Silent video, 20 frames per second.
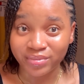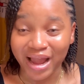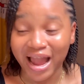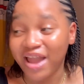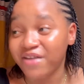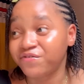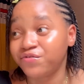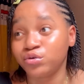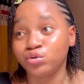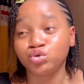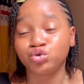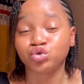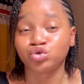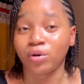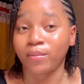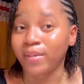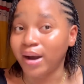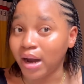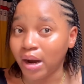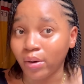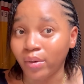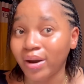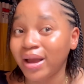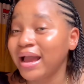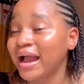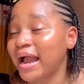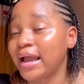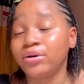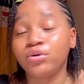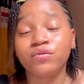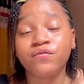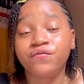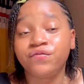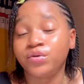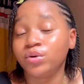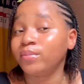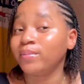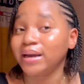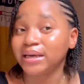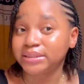I feel somehow. I don't
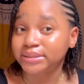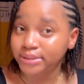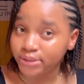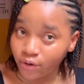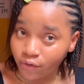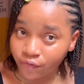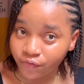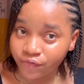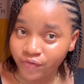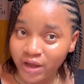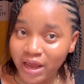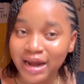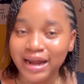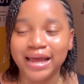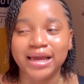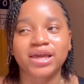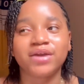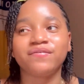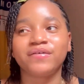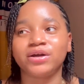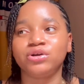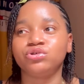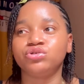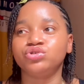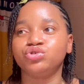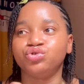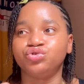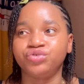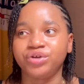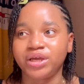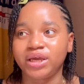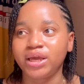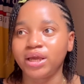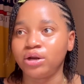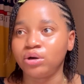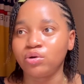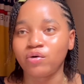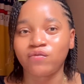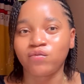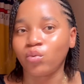feel myself. Like if I don't drink
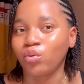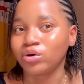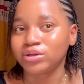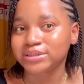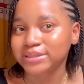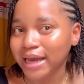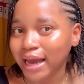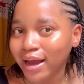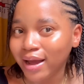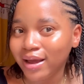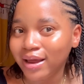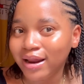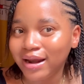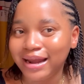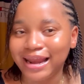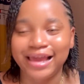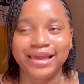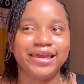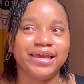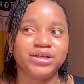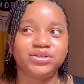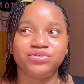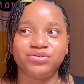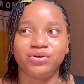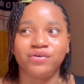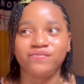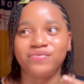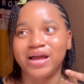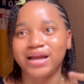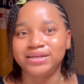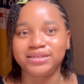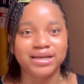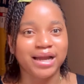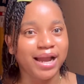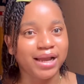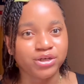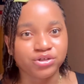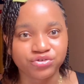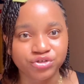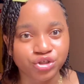enough water, like get rid of that
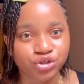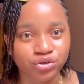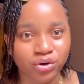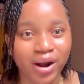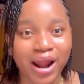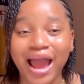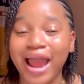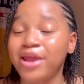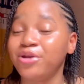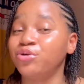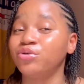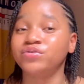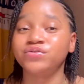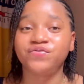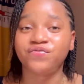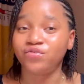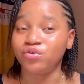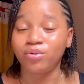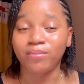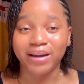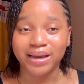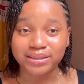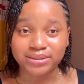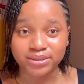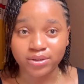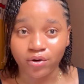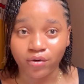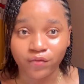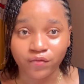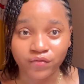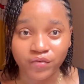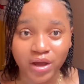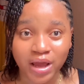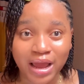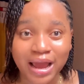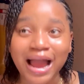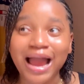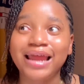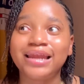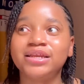dehydration, I don't feel myself.
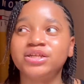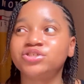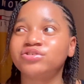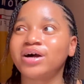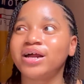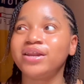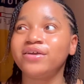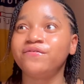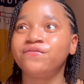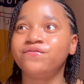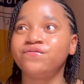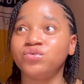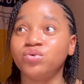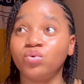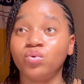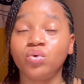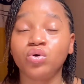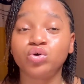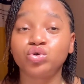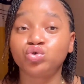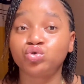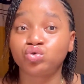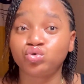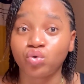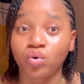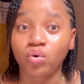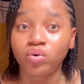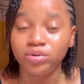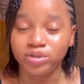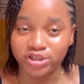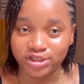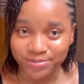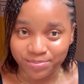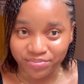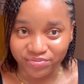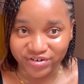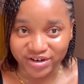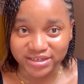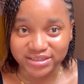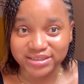I literally feel so
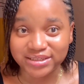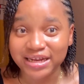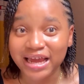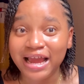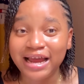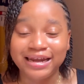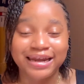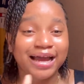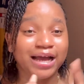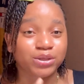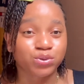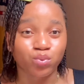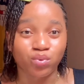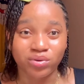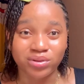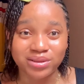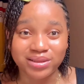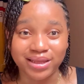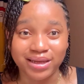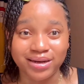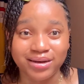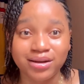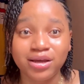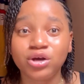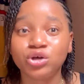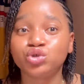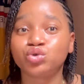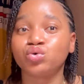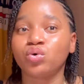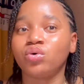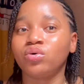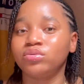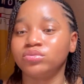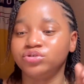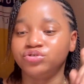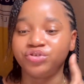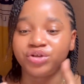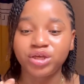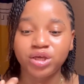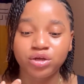depressed. That's one thing. So
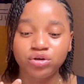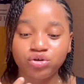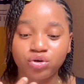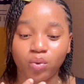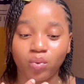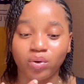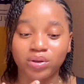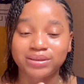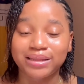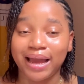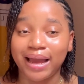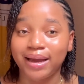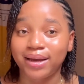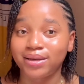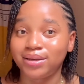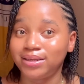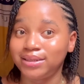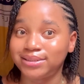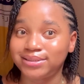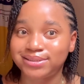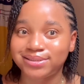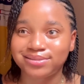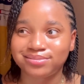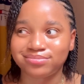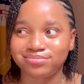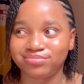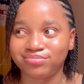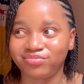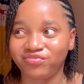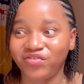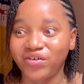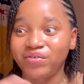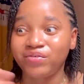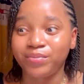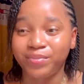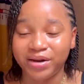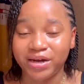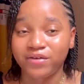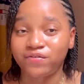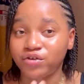drinking your water, it's
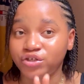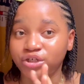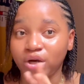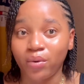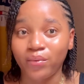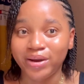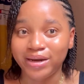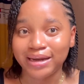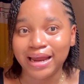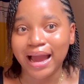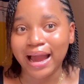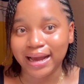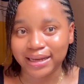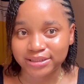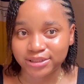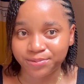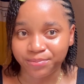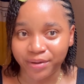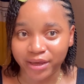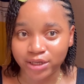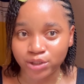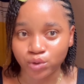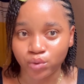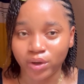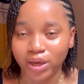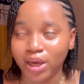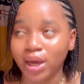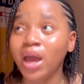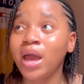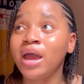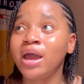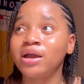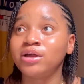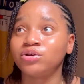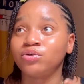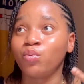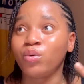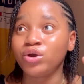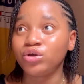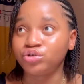very beneficial in that aspect. Okay.
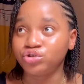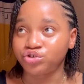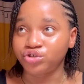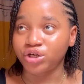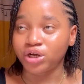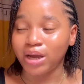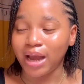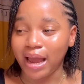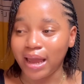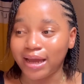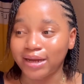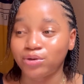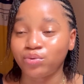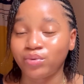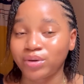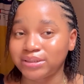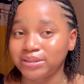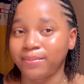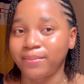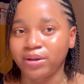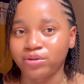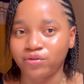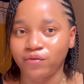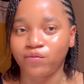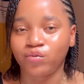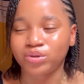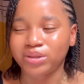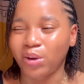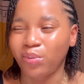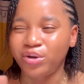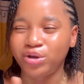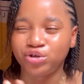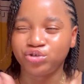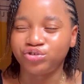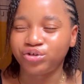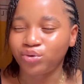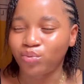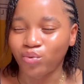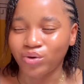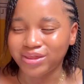When you drink adequate amount of water, when you
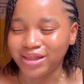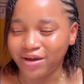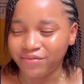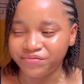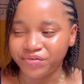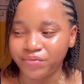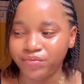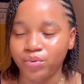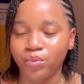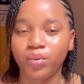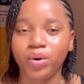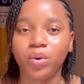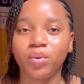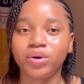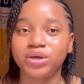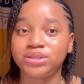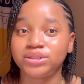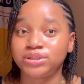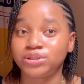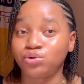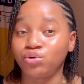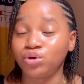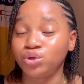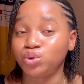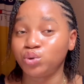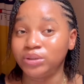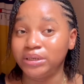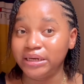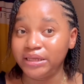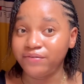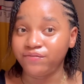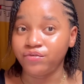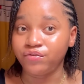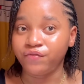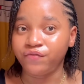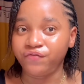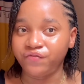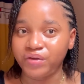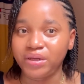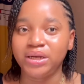drink water very well, it is going to leave
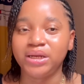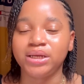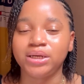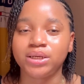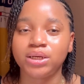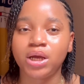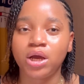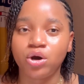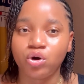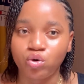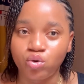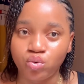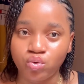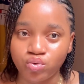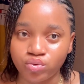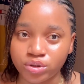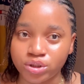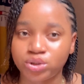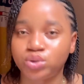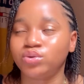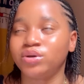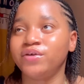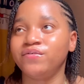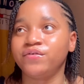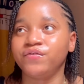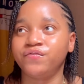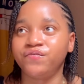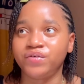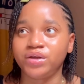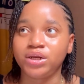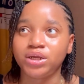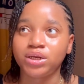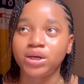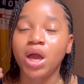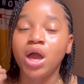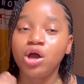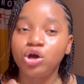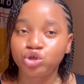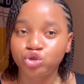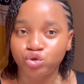you feeling good. It will leave you
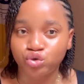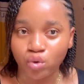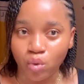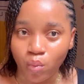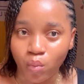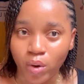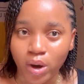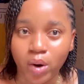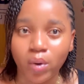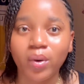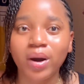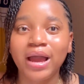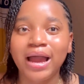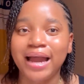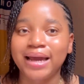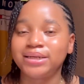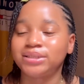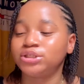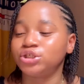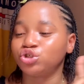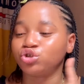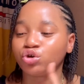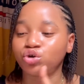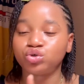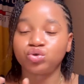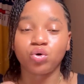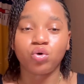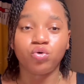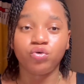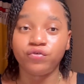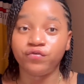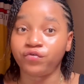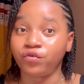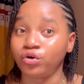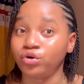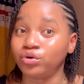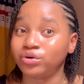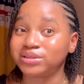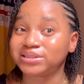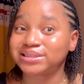feeling so well. And it is also good
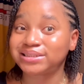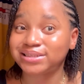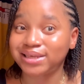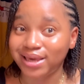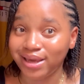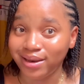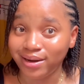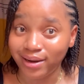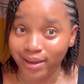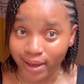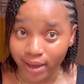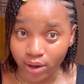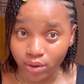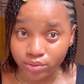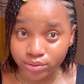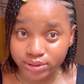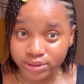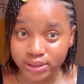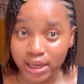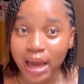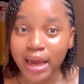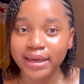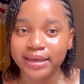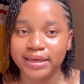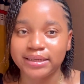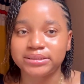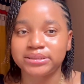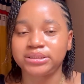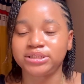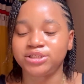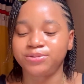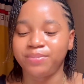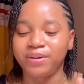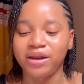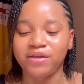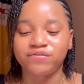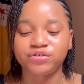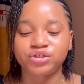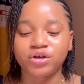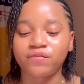for your skin health. Yes, it is
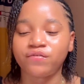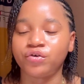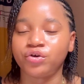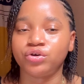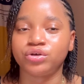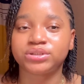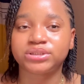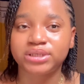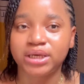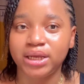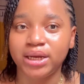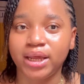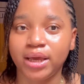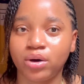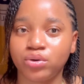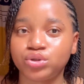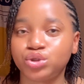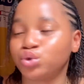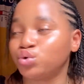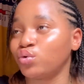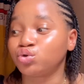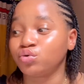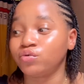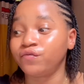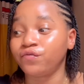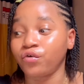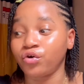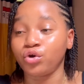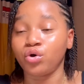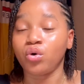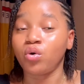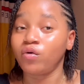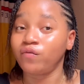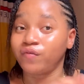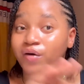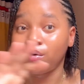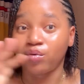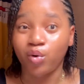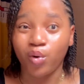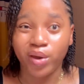beneficial for your skin health. It is good for your
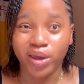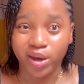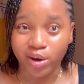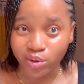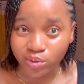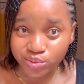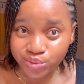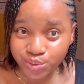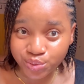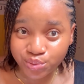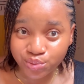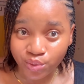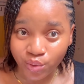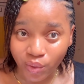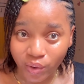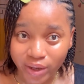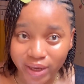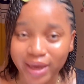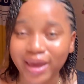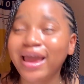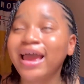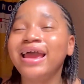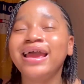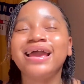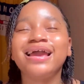overall health. Okay.